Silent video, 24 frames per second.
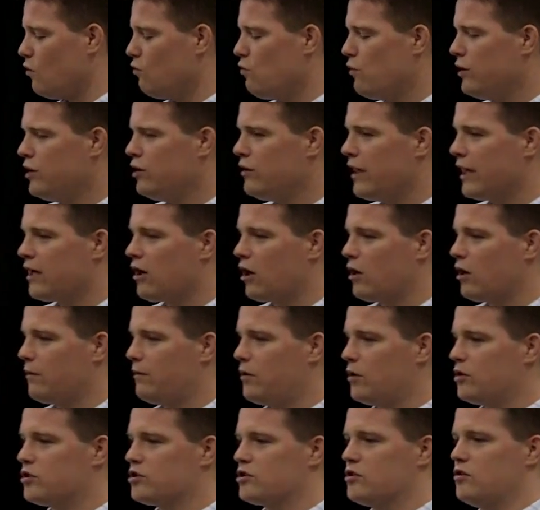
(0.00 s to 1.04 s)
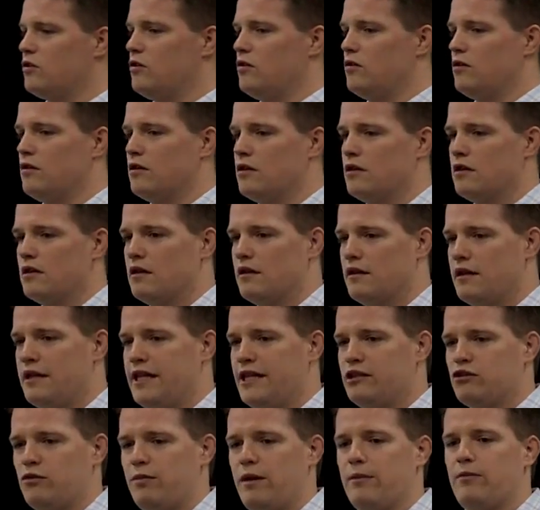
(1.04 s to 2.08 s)
when we do like our personal
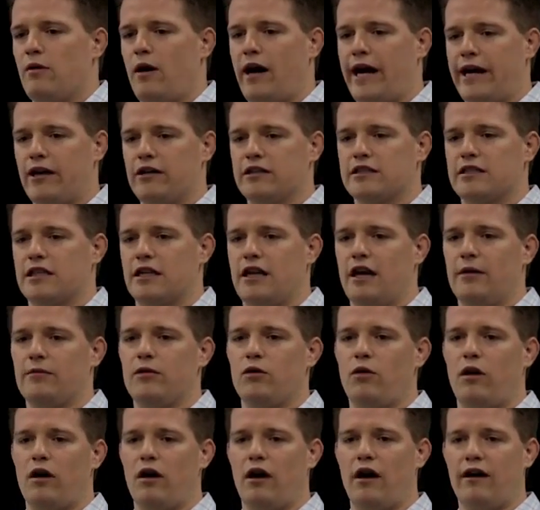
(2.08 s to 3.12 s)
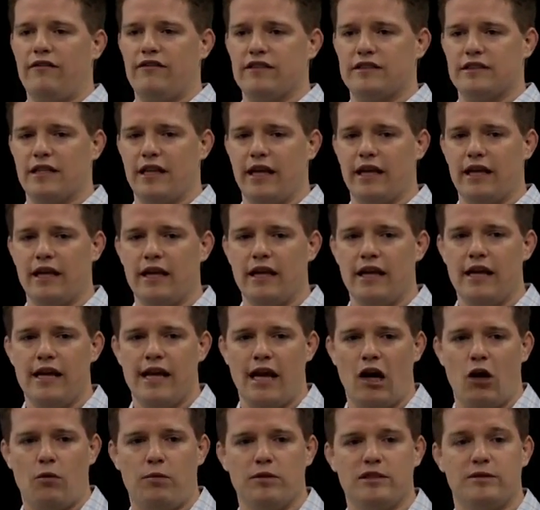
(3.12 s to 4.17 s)
things where people hire us to come to our office and like
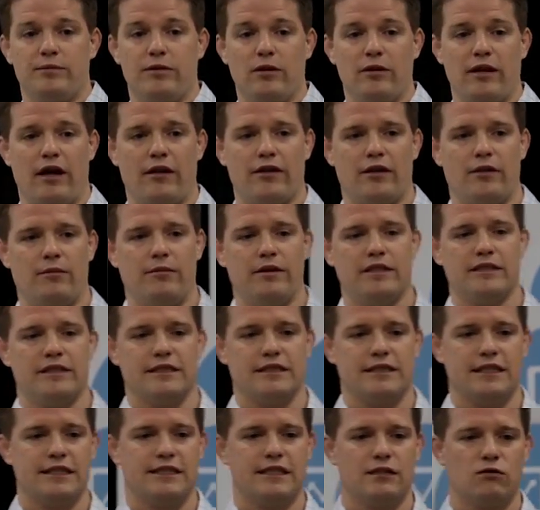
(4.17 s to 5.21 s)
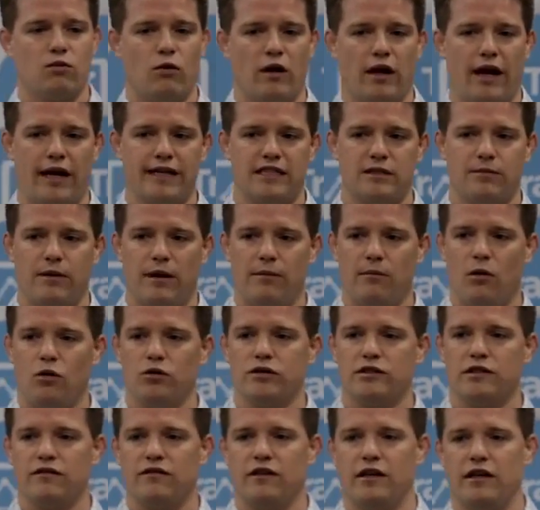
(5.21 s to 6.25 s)
help us build out their business, this is what I spend
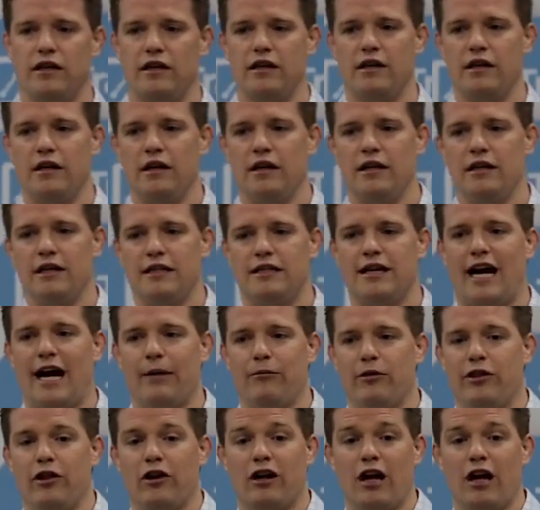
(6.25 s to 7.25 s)
most of the time with.